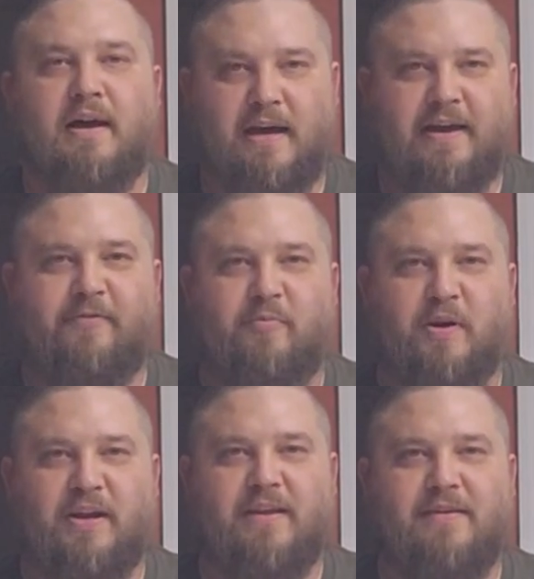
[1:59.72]
Hi
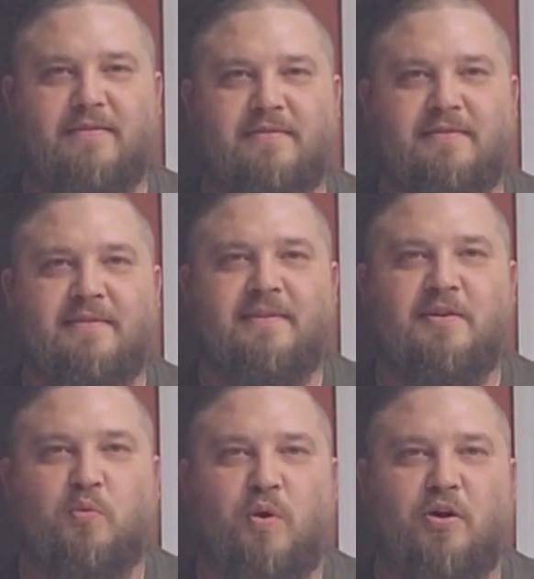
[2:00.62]
everybody,
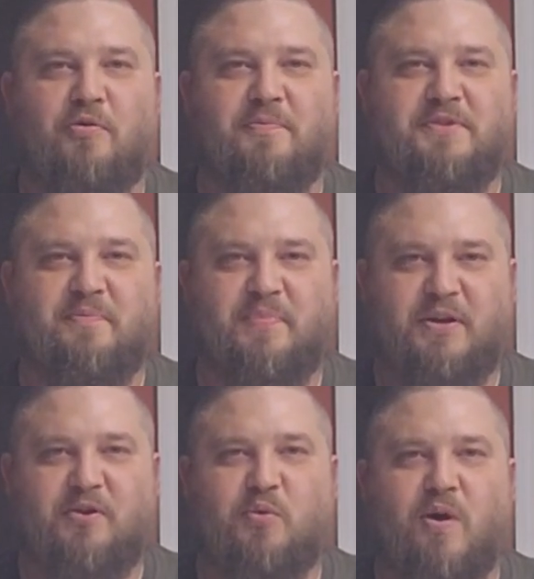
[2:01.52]
welcome to Beer,